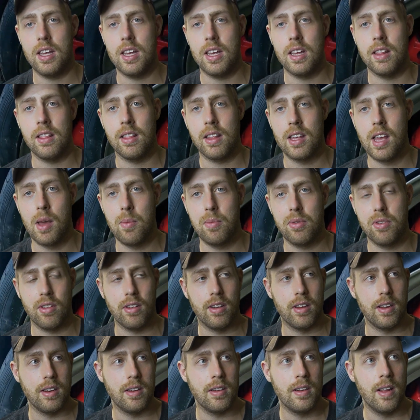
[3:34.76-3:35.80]
in
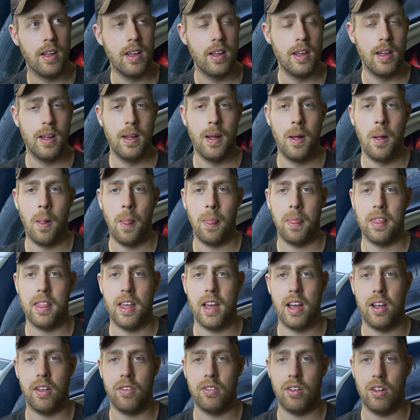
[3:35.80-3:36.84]
Gippsland,
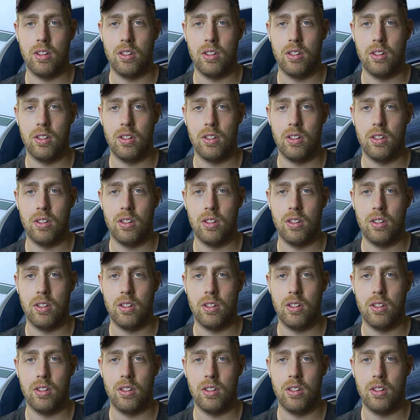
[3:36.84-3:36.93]
there's a